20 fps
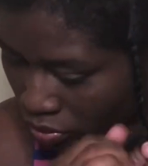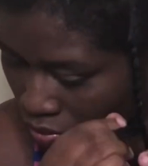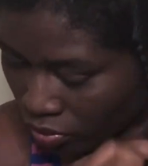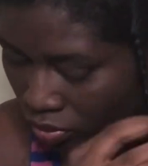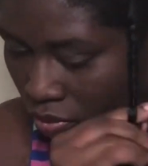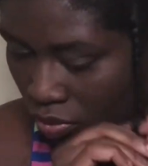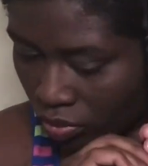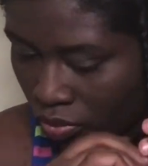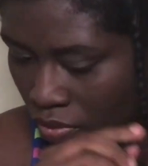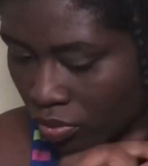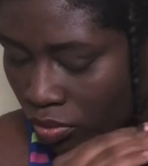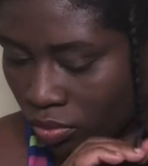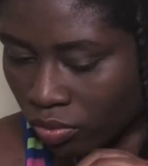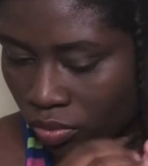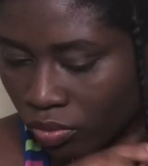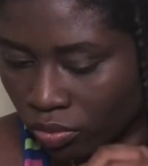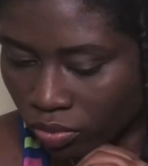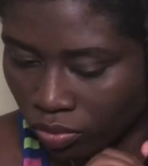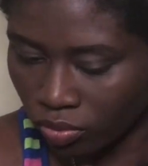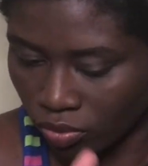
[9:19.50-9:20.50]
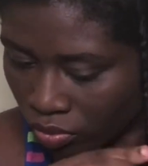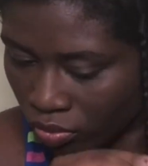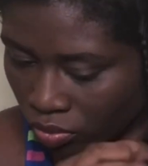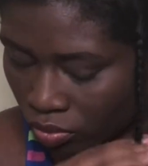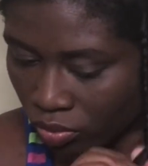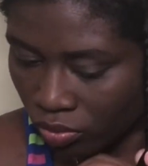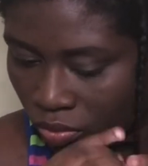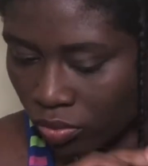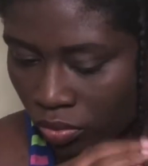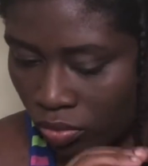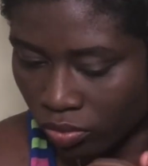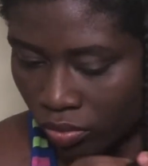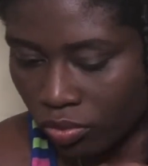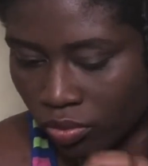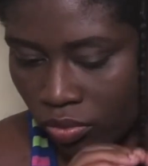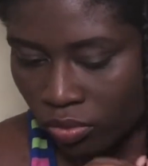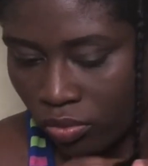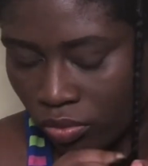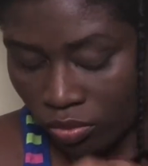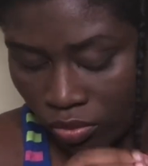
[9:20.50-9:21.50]
and it actually
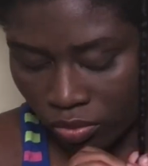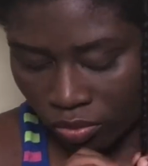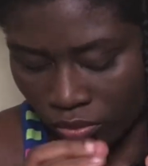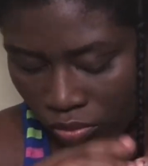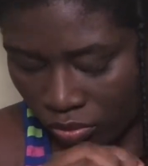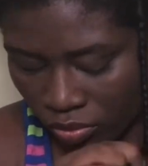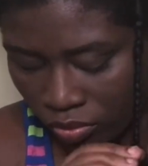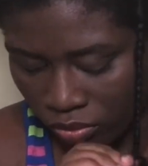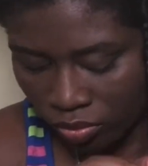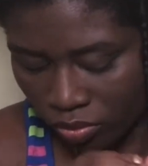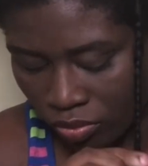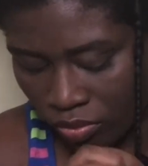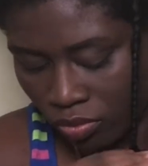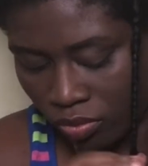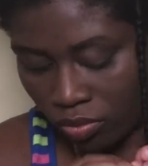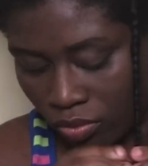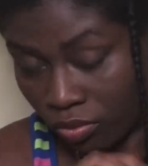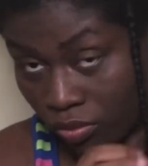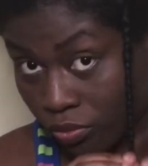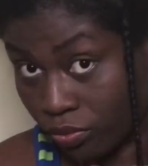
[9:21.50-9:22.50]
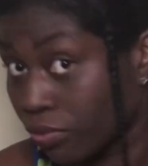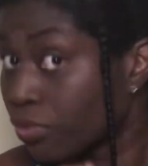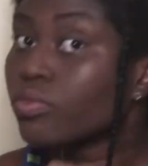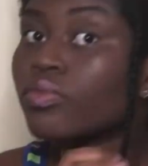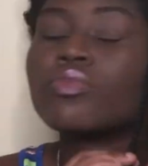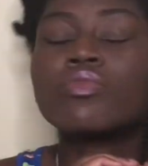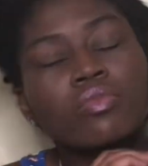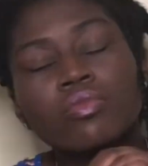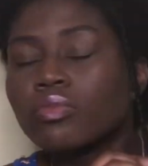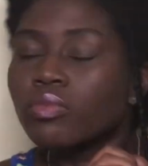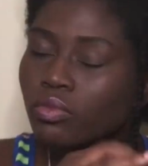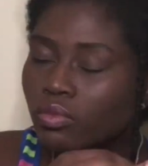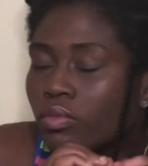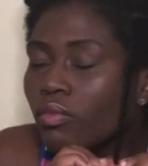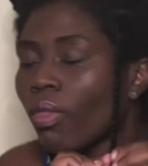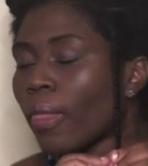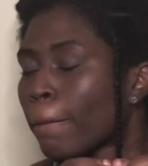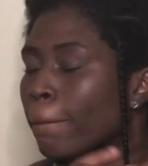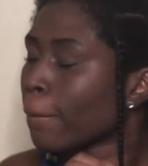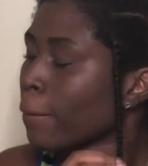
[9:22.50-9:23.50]
has less tension on my hair.